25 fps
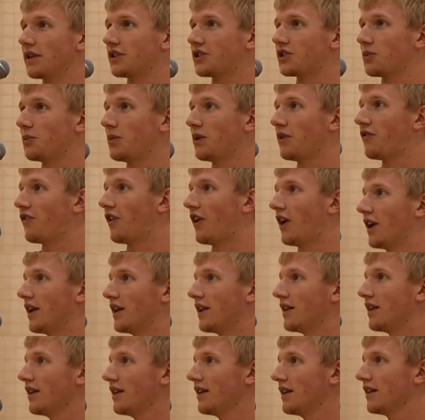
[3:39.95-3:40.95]
This should be
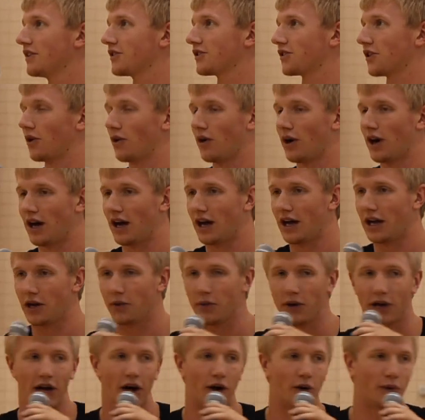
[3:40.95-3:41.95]
fun. So uh,
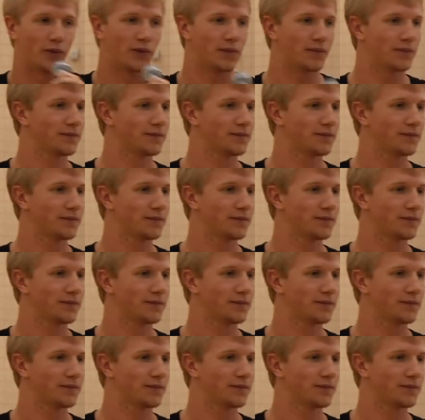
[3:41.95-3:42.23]
here we go.